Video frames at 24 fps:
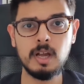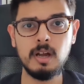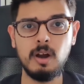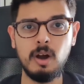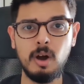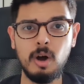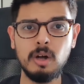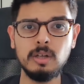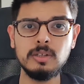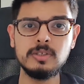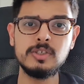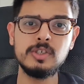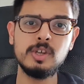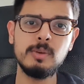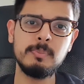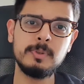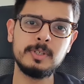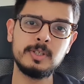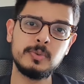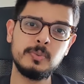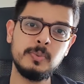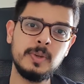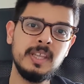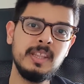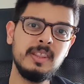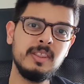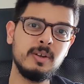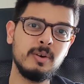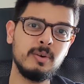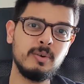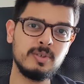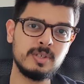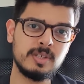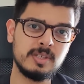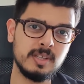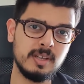Also, between
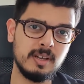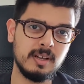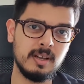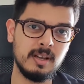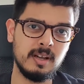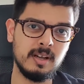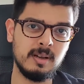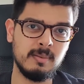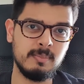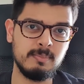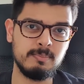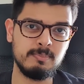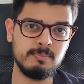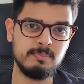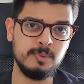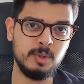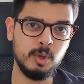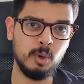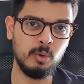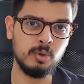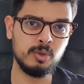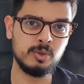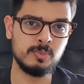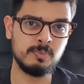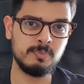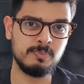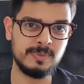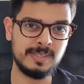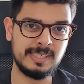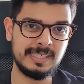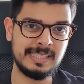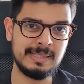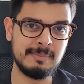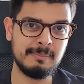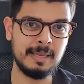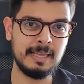those
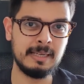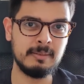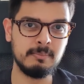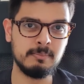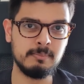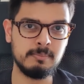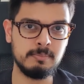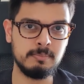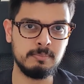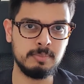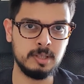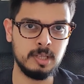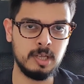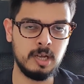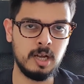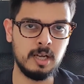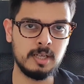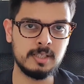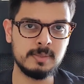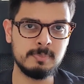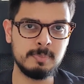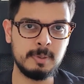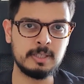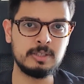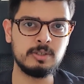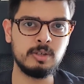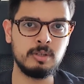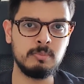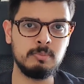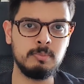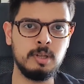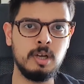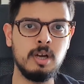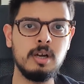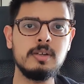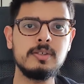cement blocks,
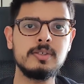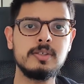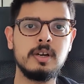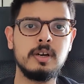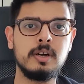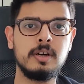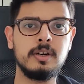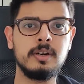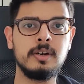beton blocks,